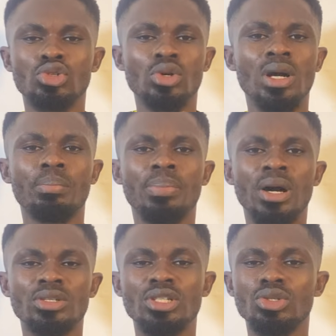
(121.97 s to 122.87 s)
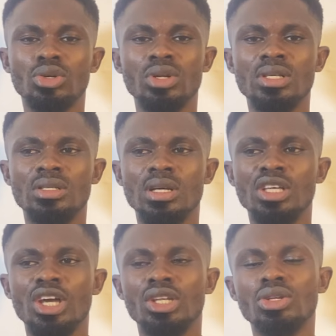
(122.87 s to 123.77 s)
to talk about in nucleus is that
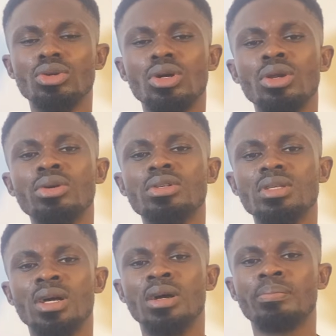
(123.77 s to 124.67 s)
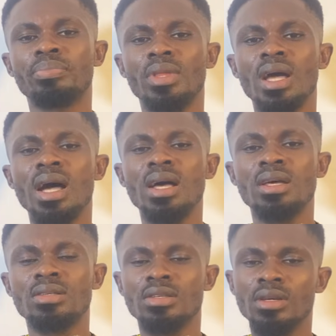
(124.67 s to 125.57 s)
the nucleus
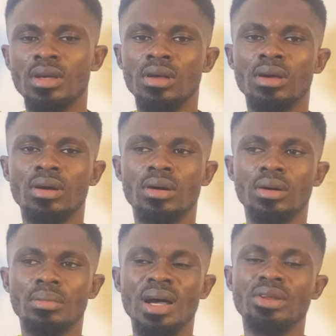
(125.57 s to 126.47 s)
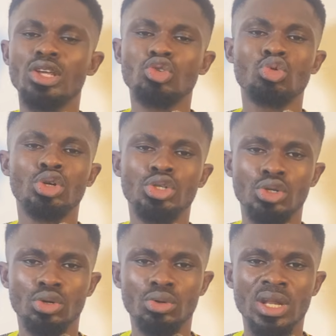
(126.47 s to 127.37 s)
has another
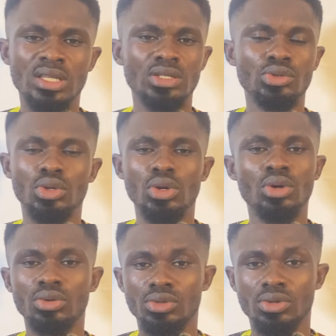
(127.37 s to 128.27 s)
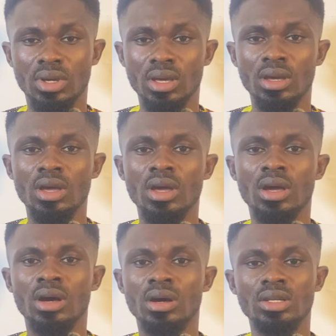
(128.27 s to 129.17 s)
structure known as the nucleolus. Okay,
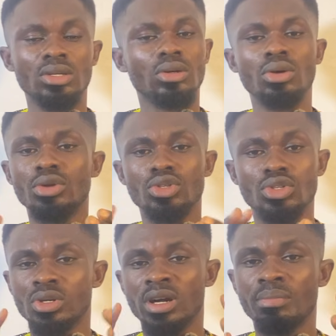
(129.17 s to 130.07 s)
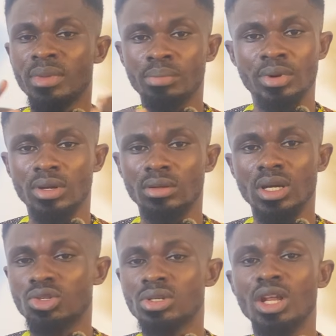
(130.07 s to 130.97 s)
the nucleolus does not have membrane.
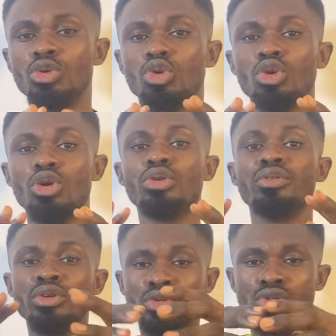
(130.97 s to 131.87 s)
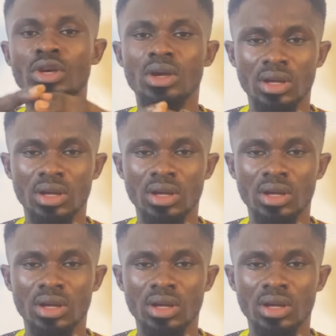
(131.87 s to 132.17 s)
There's not a nucleolus.